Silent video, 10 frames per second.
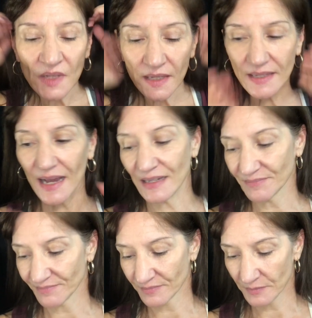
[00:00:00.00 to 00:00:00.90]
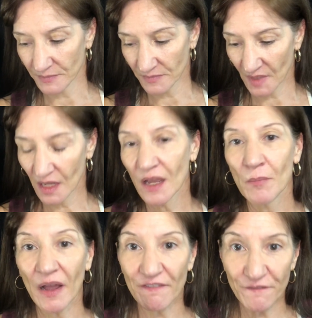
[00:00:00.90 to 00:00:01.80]
Yeah,
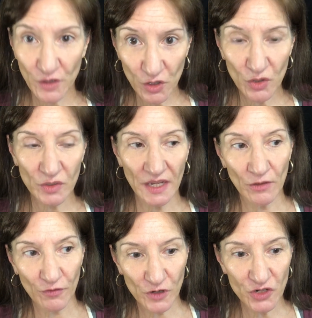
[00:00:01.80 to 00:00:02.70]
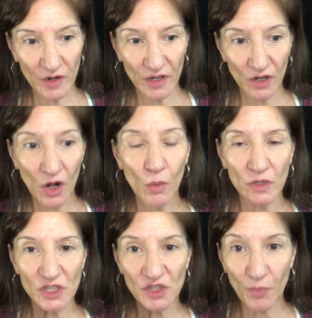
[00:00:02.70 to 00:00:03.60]
my food in the refrigerator was
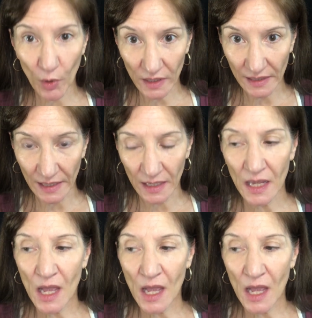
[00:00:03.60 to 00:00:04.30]
spoiling,